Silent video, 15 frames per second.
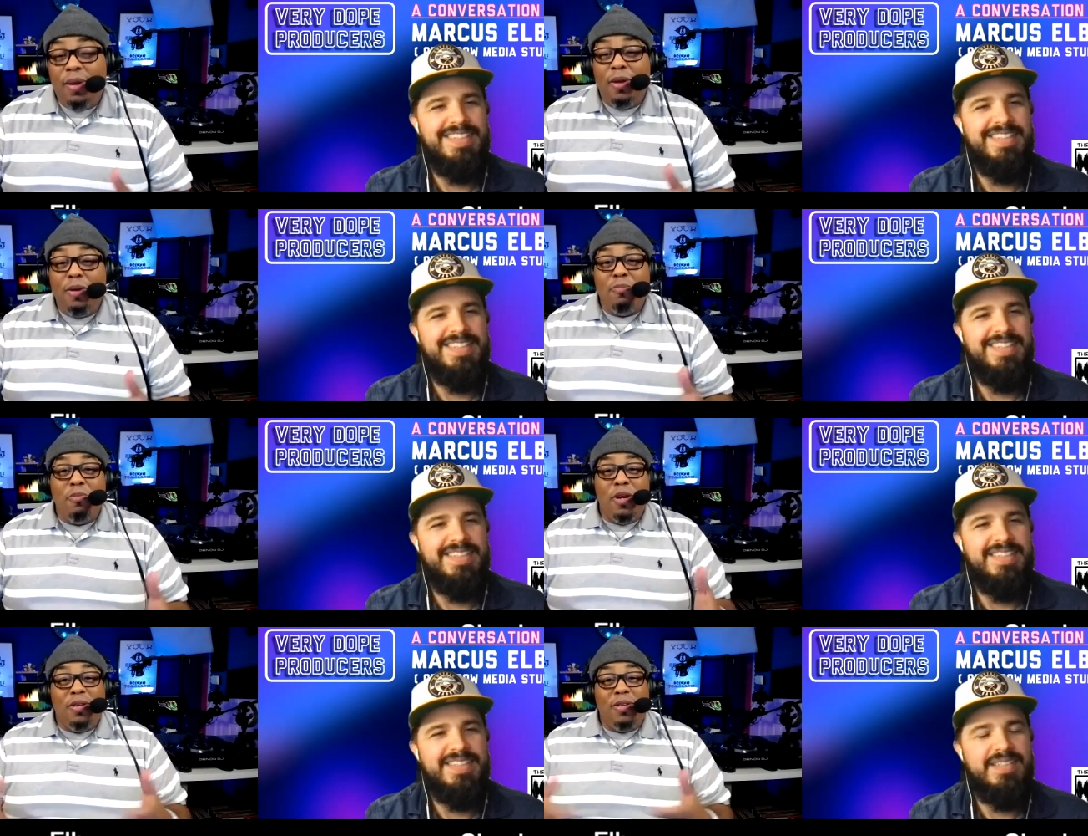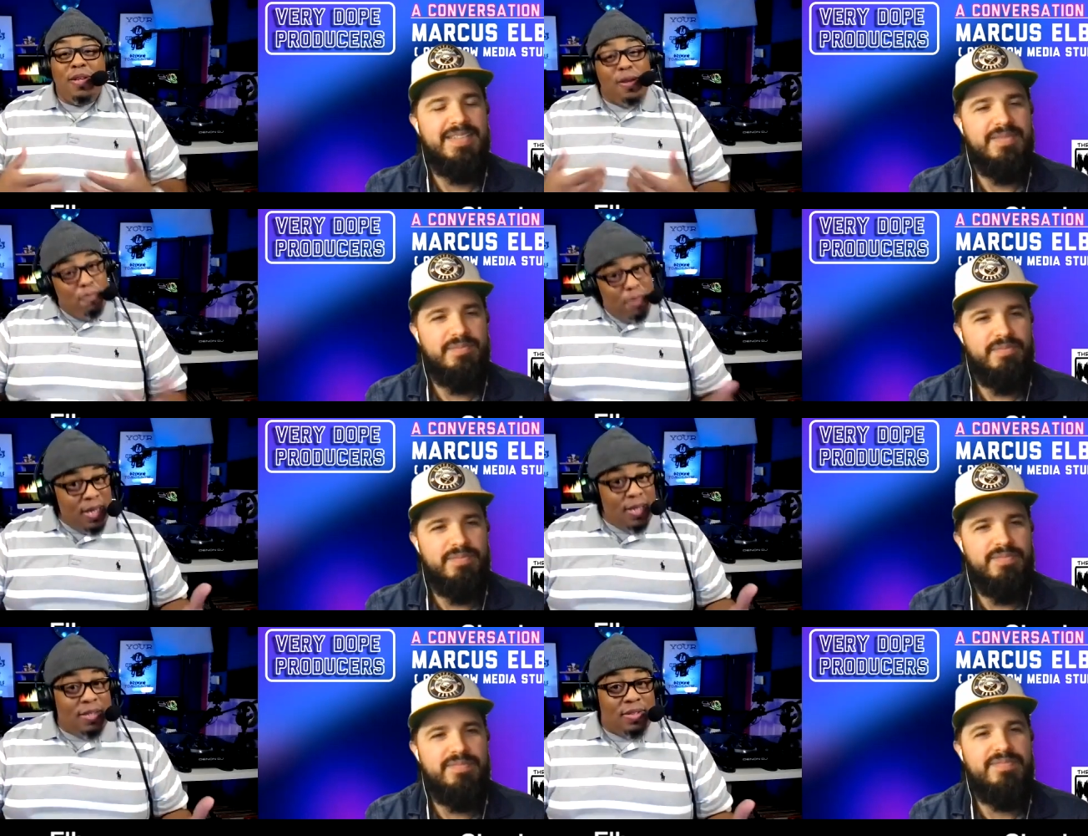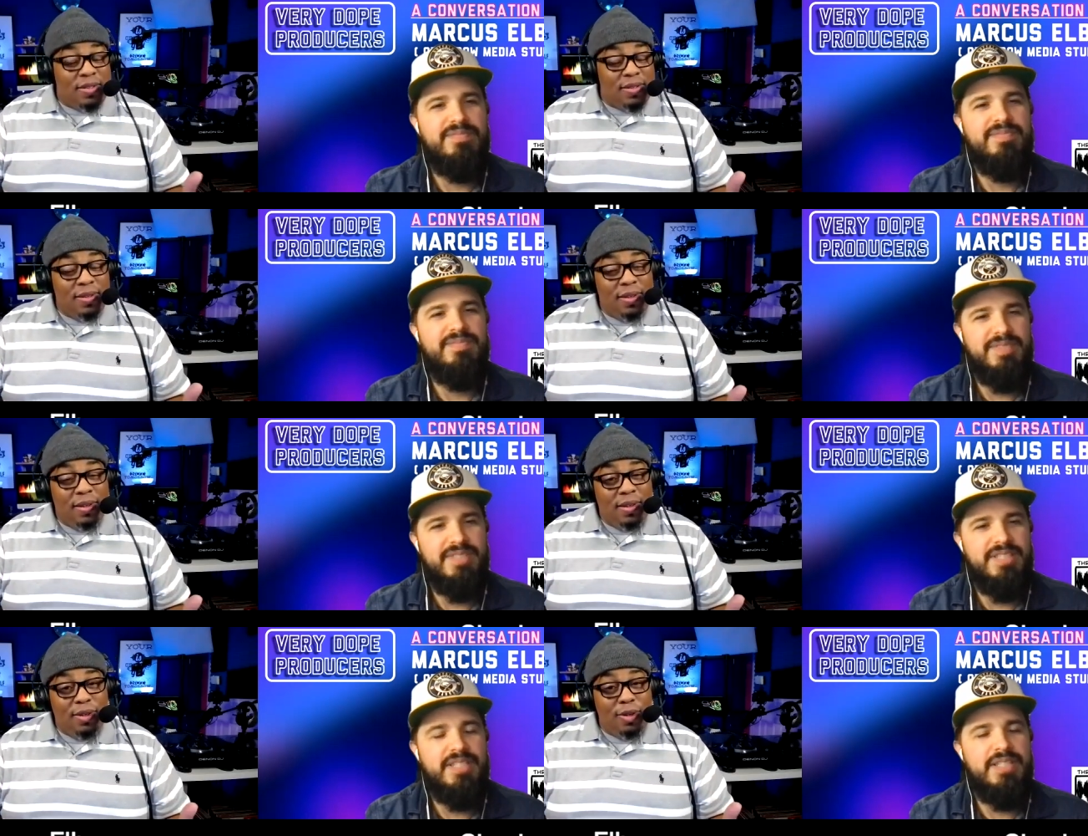Speaker 1: but did beats?
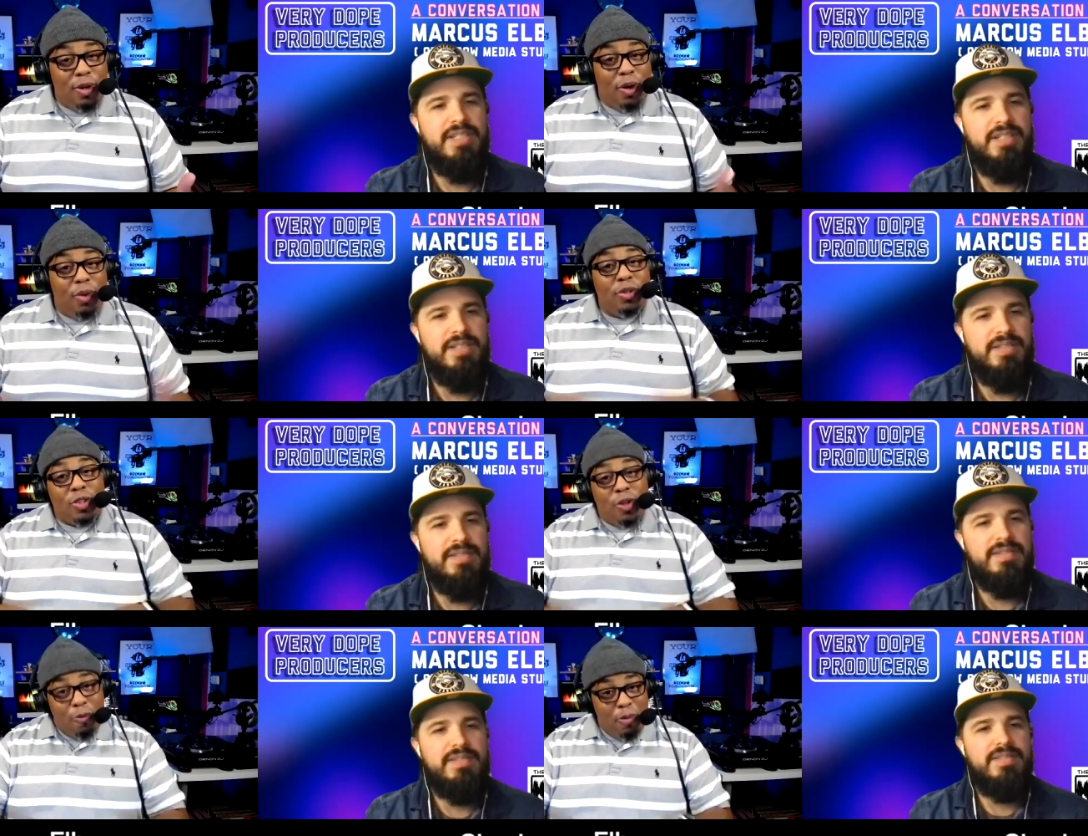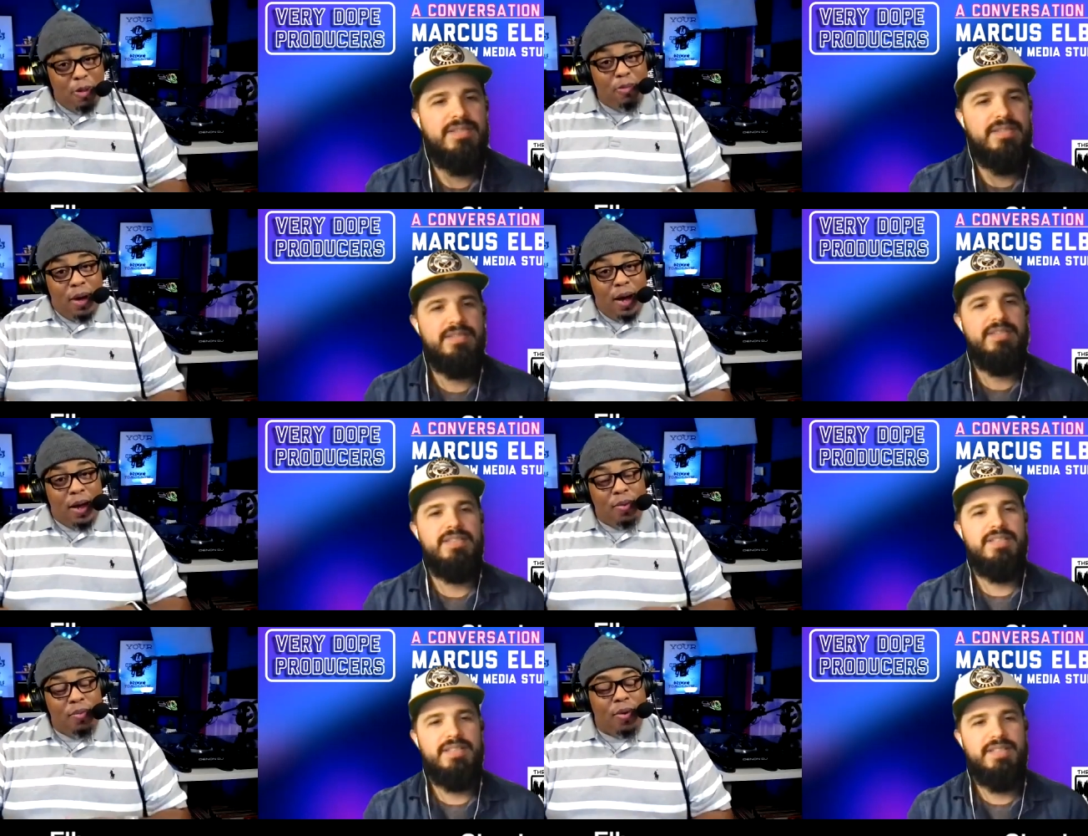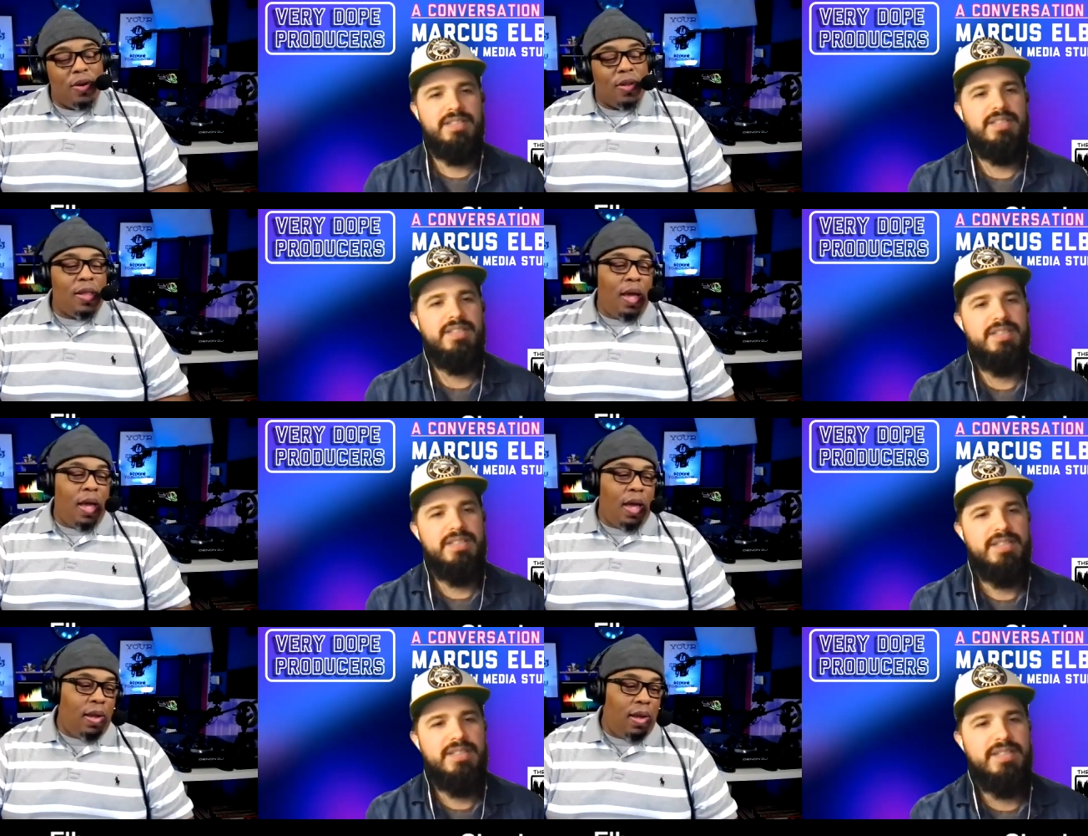yeah. you know, and show people how to work
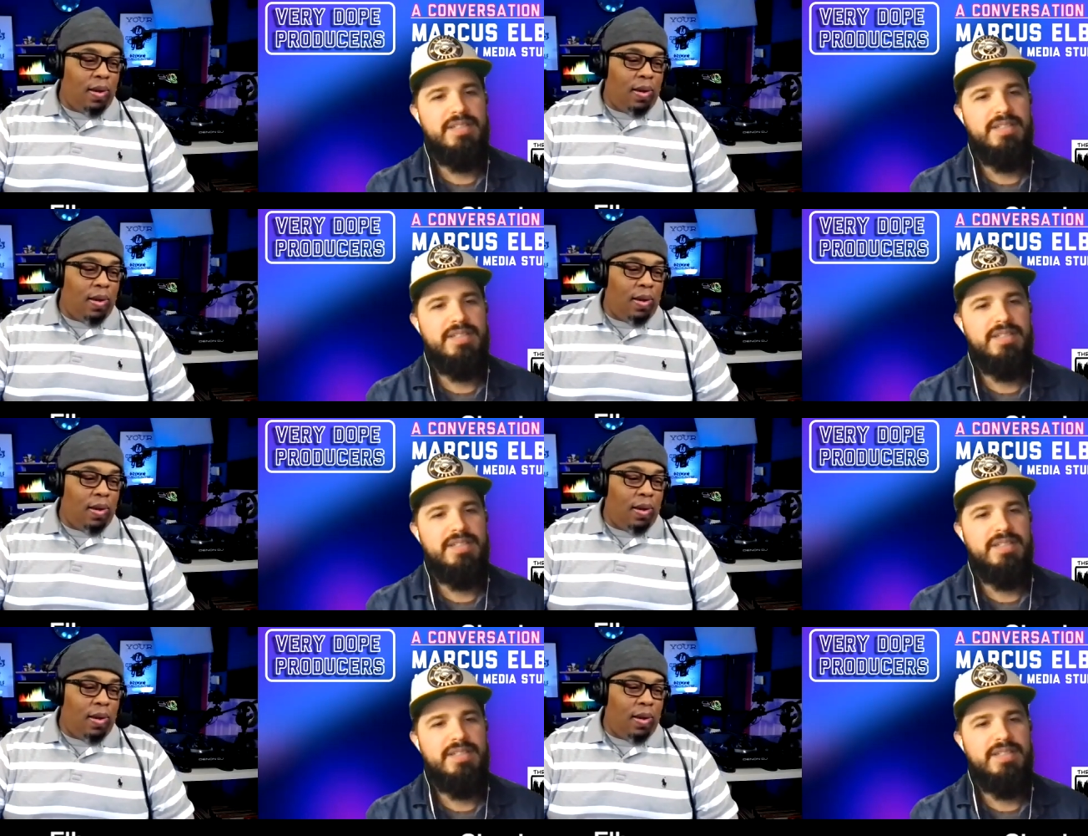that.